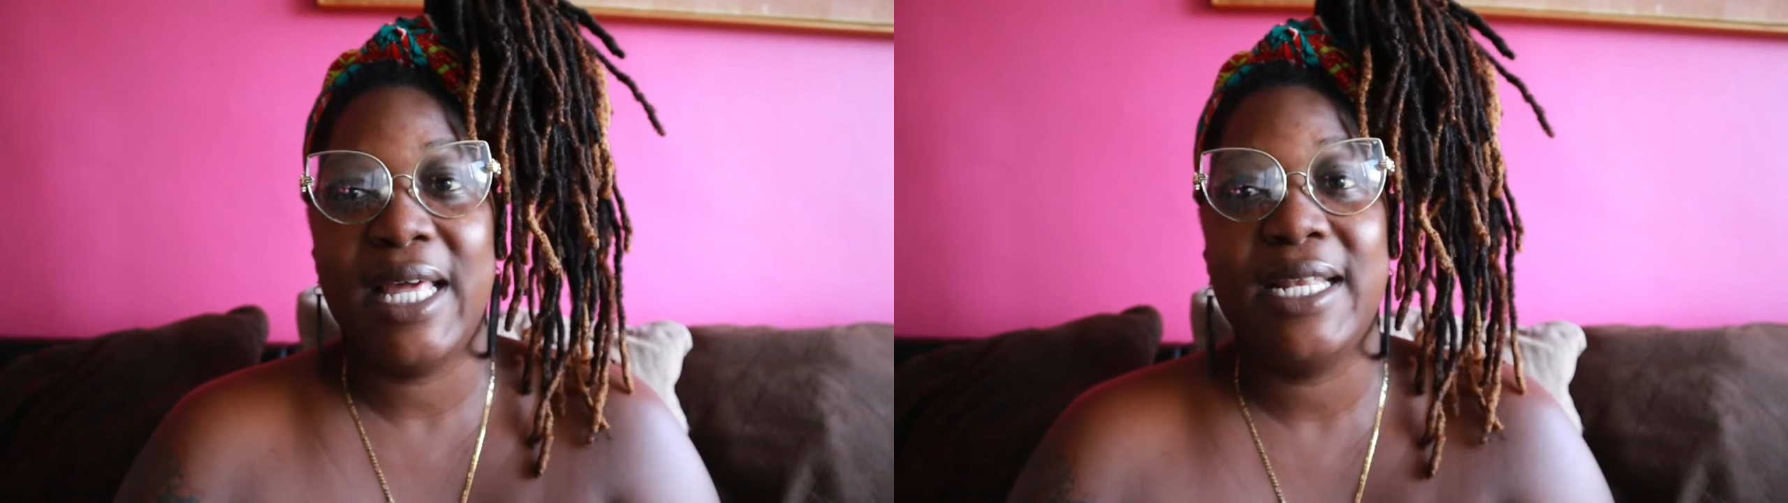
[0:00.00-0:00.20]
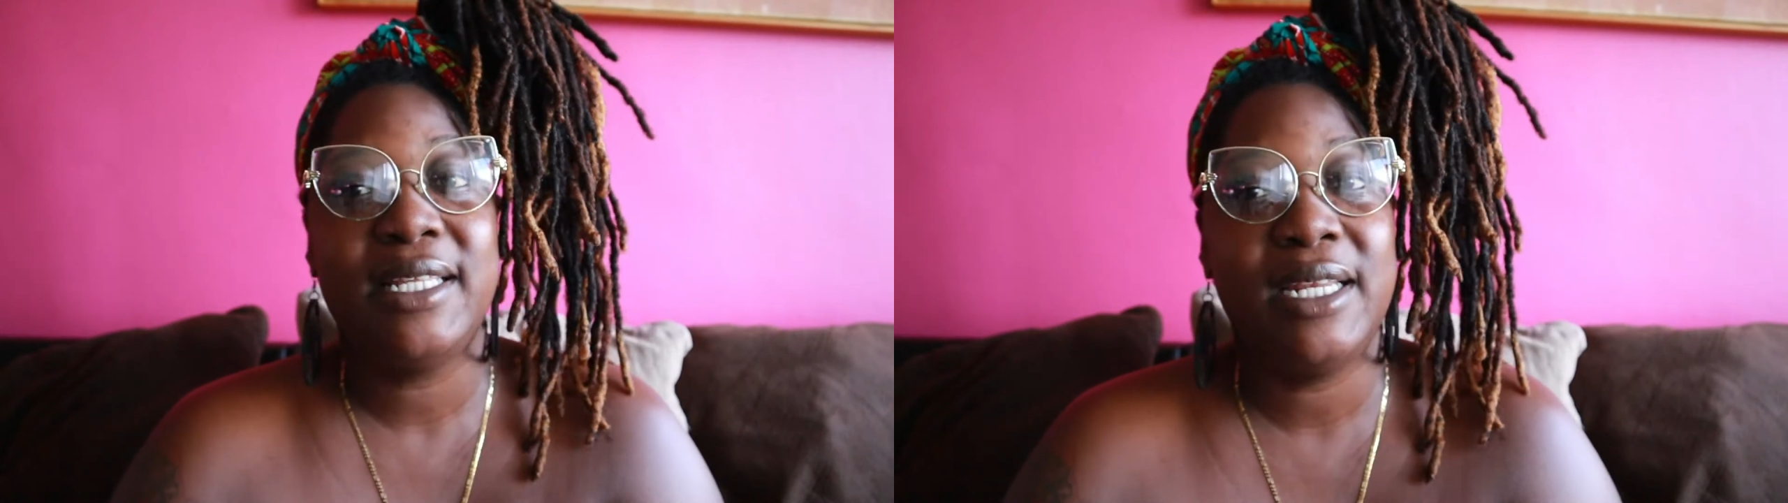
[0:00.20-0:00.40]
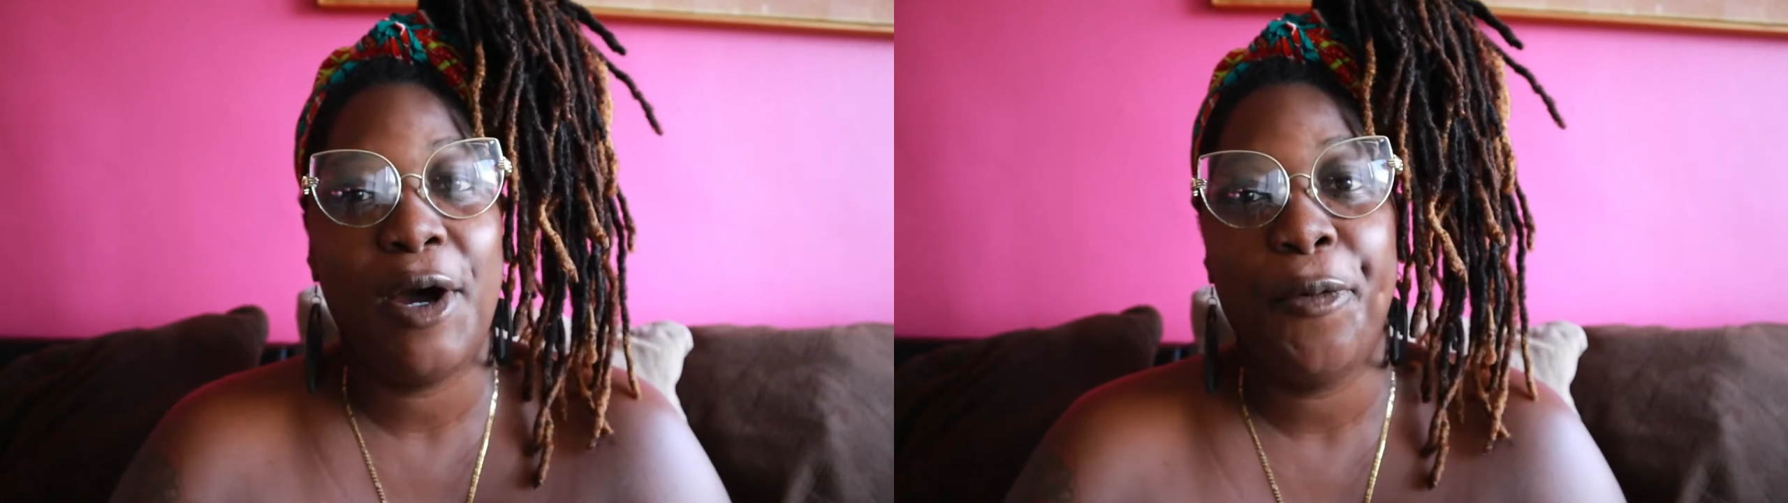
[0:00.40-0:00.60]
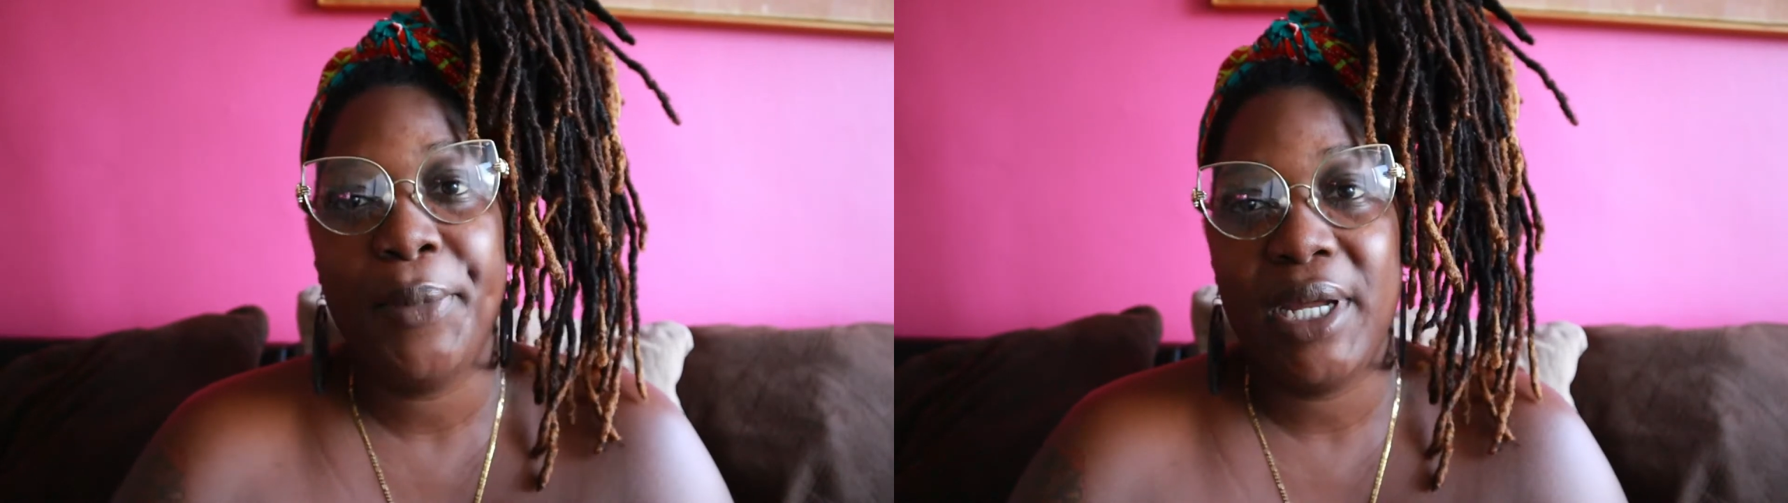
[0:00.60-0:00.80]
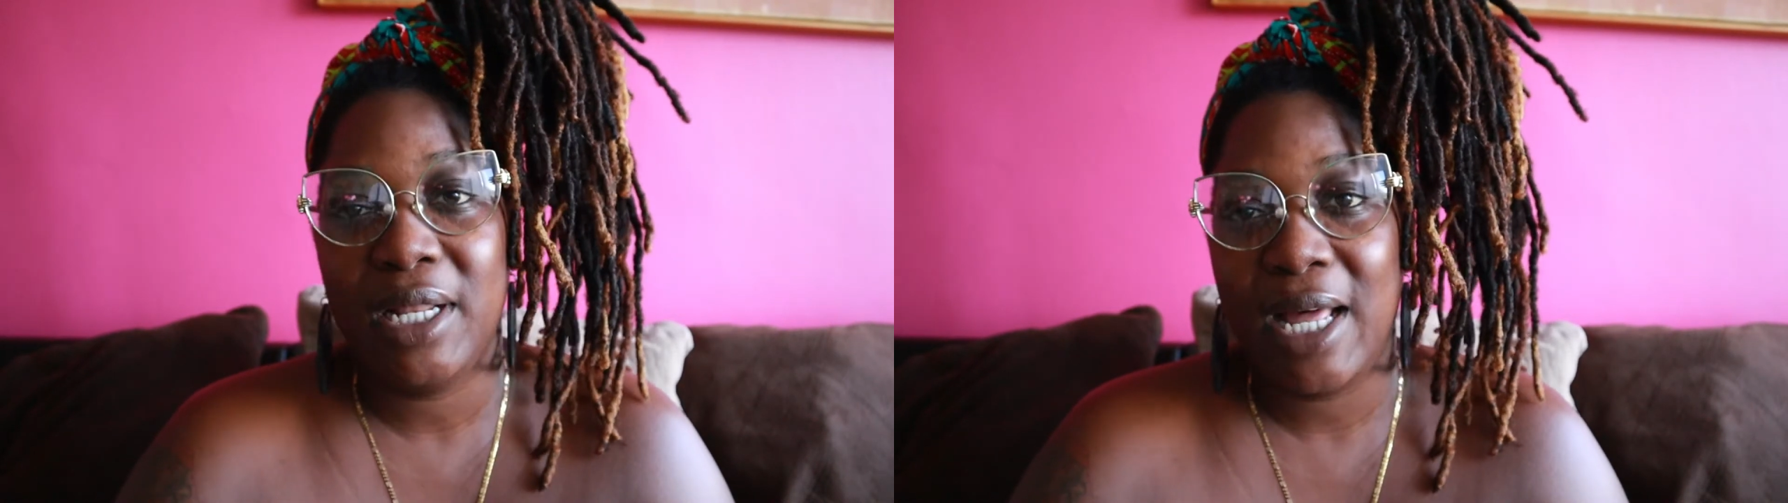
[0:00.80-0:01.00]
that did help
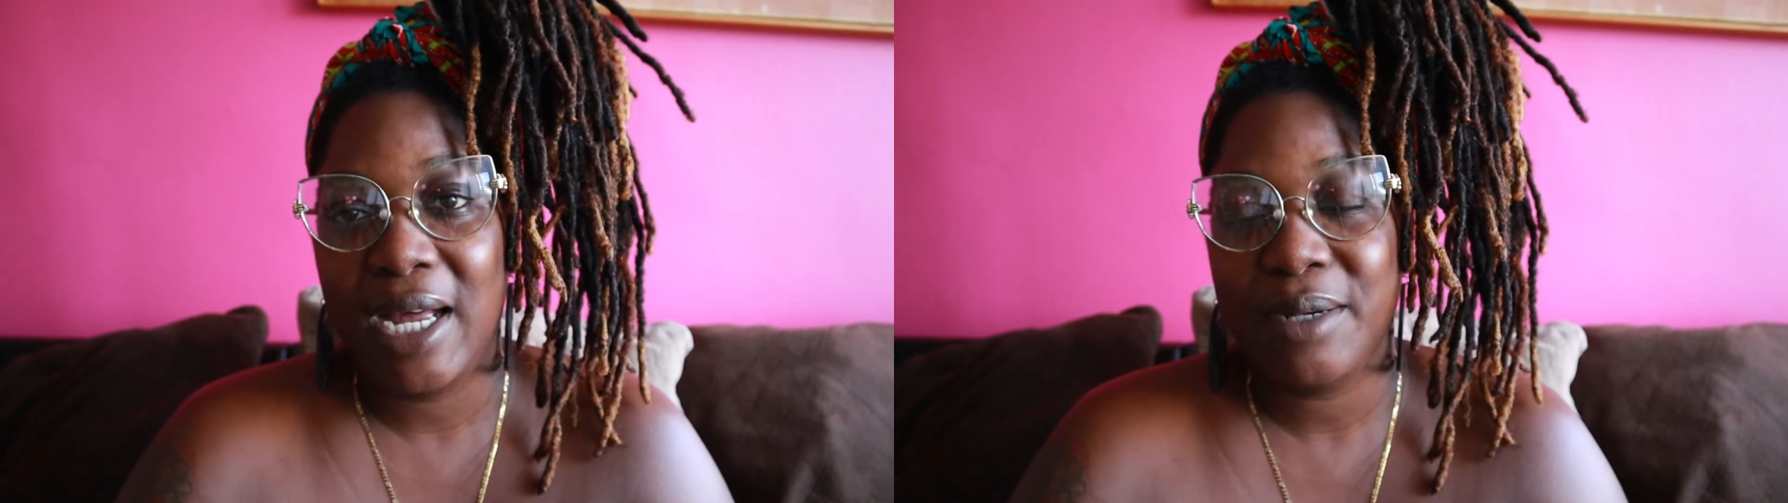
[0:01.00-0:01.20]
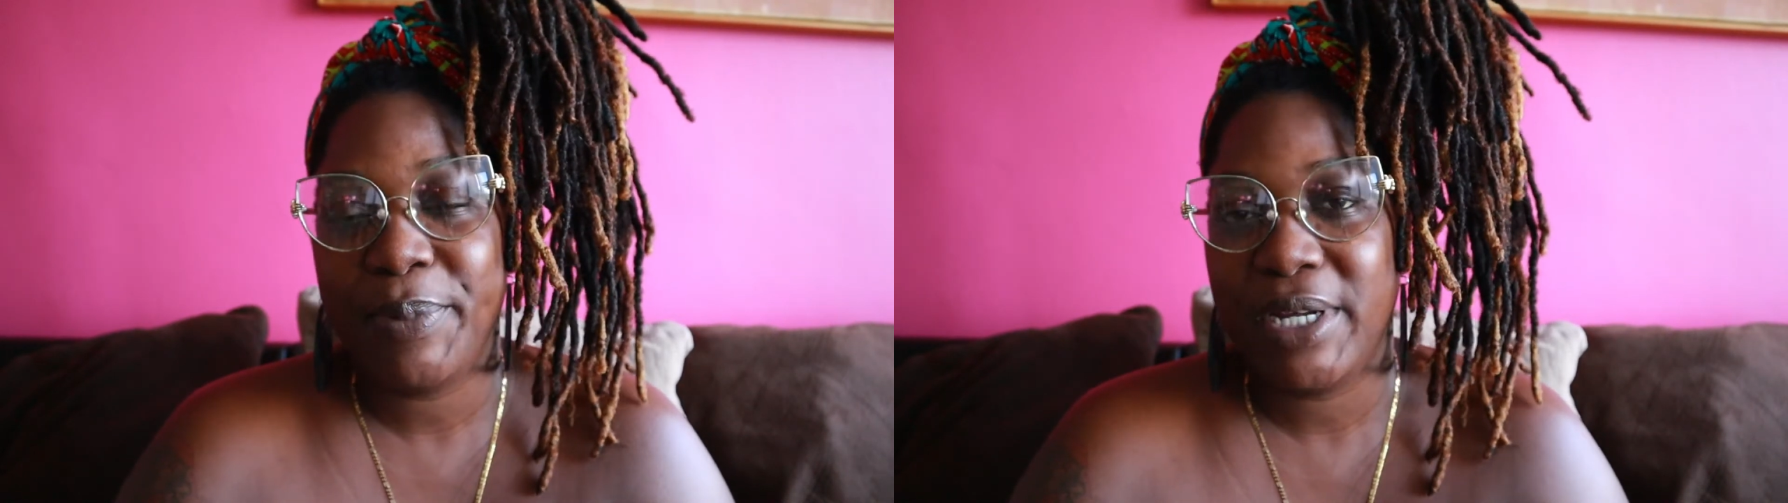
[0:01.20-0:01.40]
me a lot,